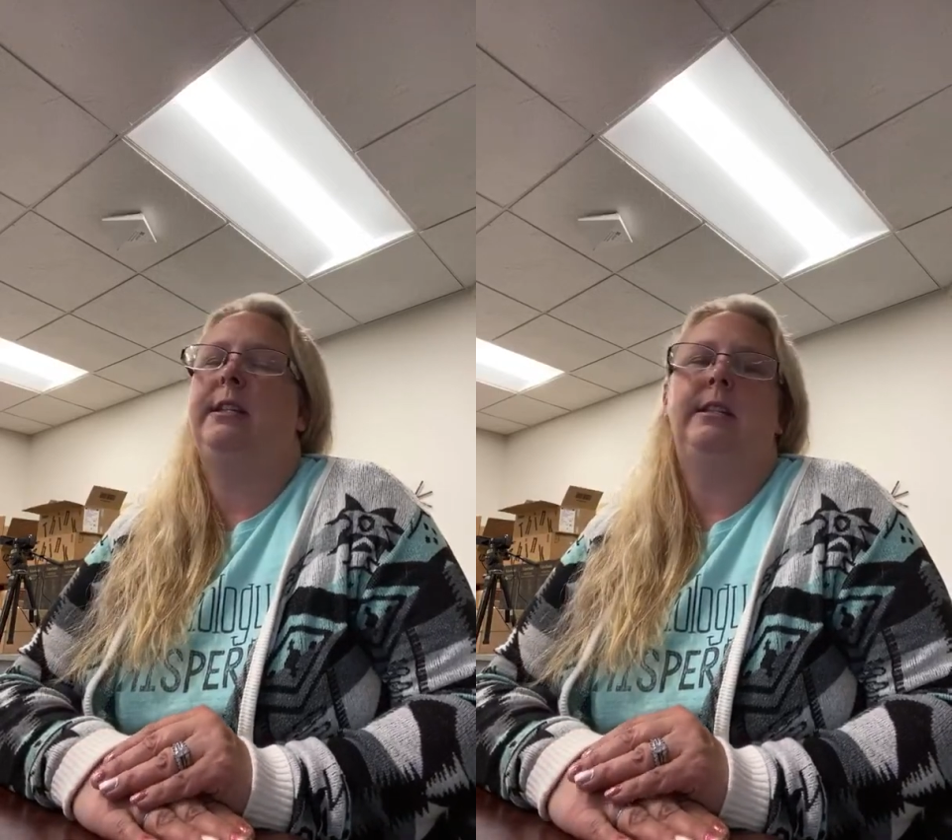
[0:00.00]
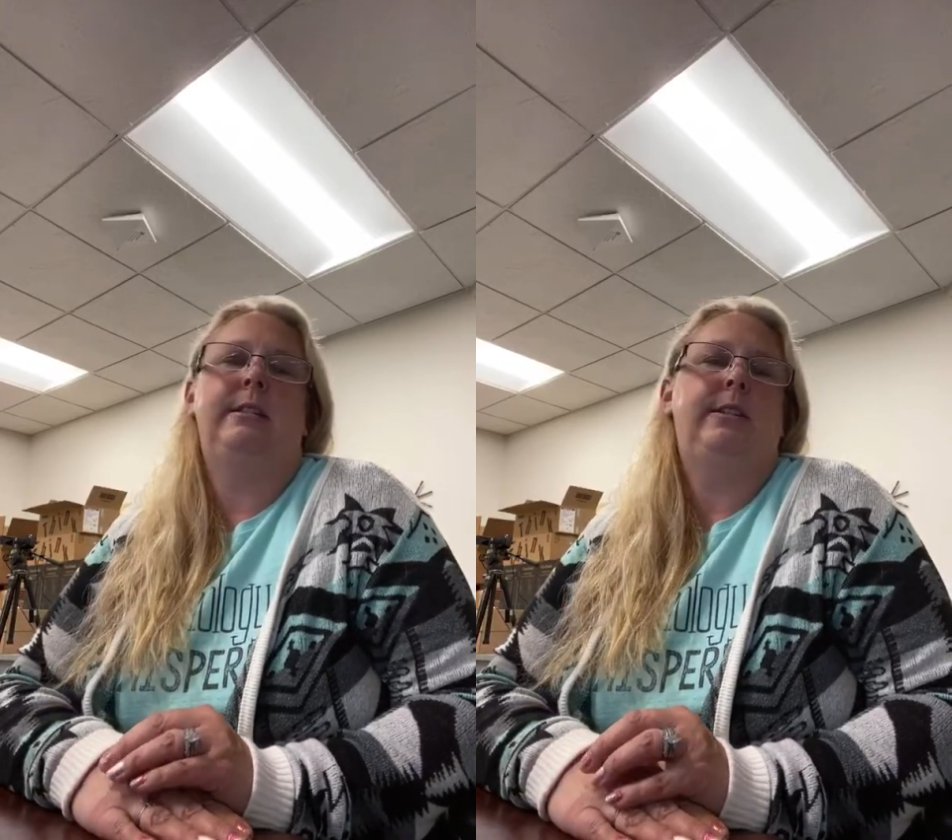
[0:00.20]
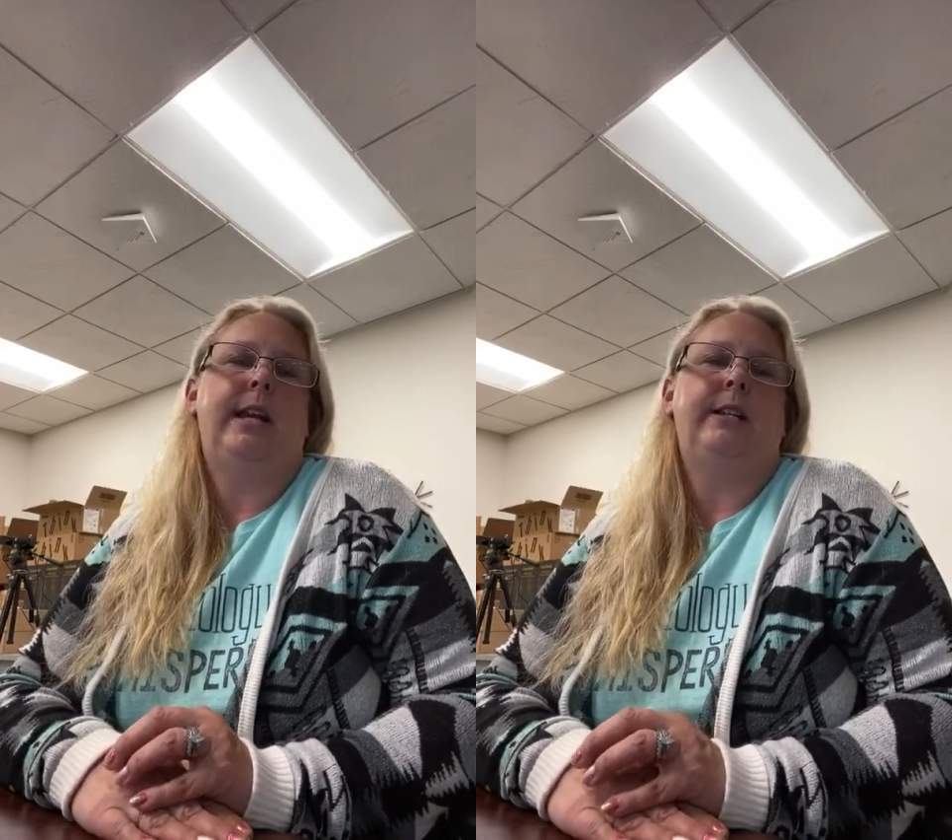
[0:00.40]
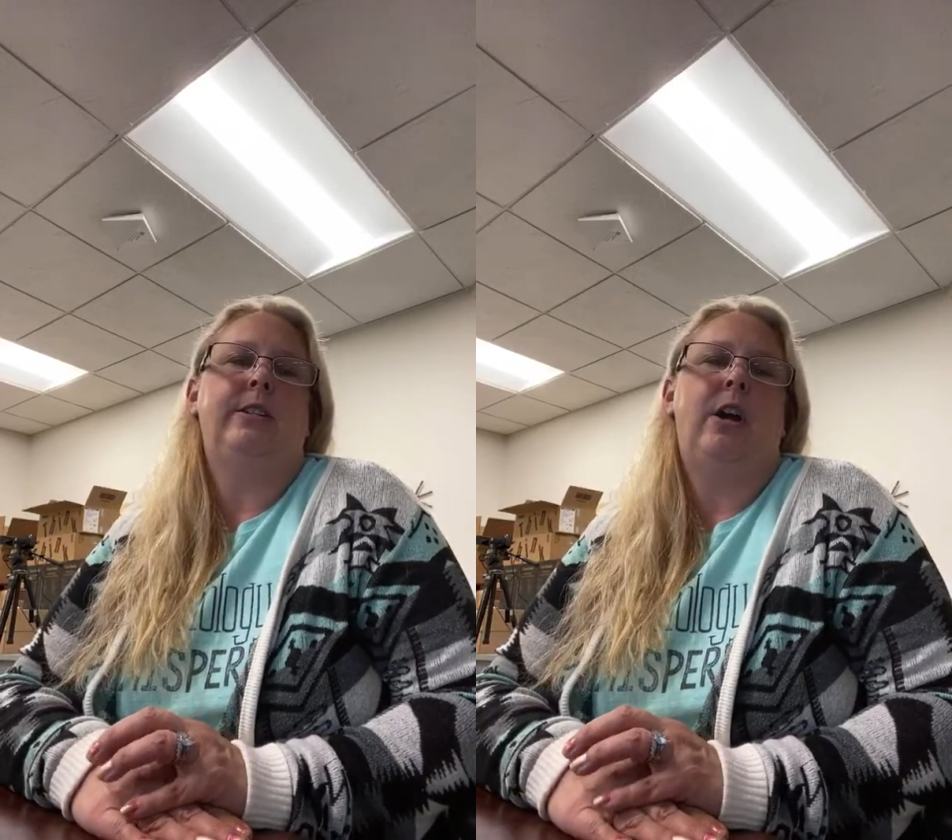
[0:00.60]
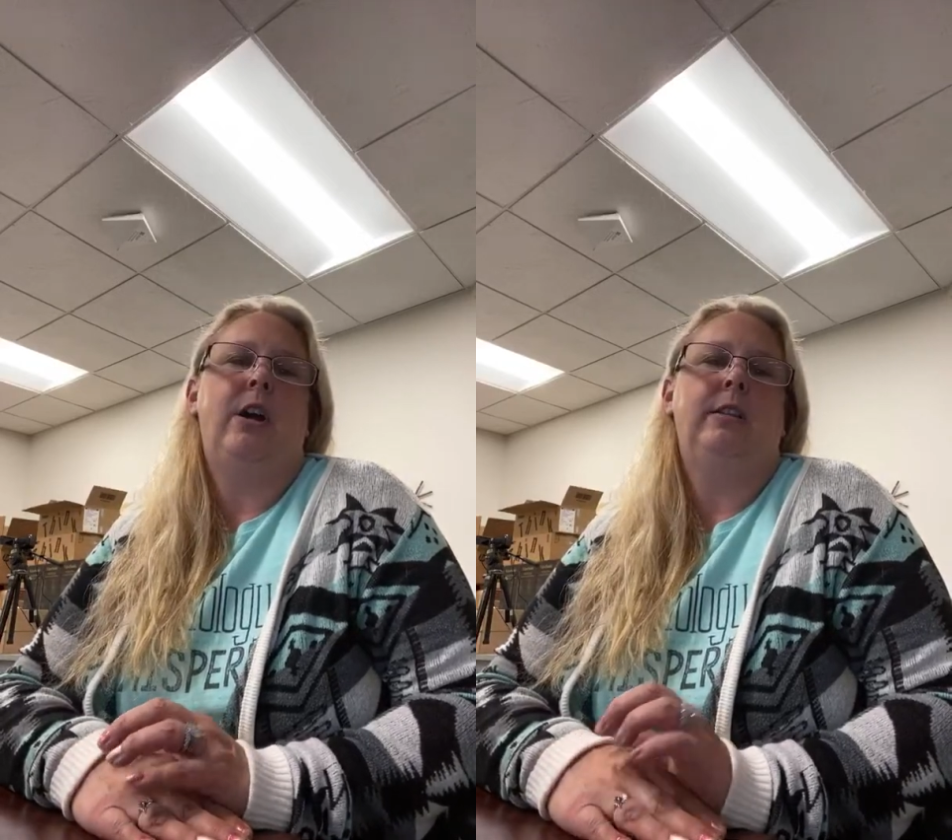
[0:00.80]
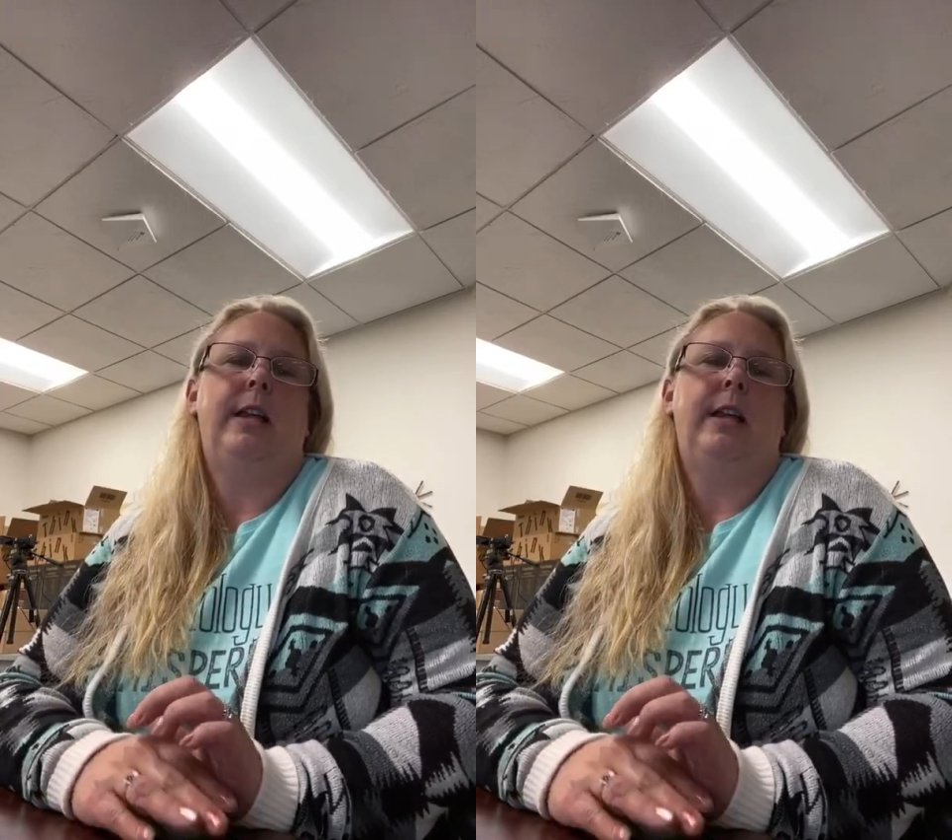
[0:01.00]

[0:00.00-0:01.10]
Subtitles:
is Tech Talk,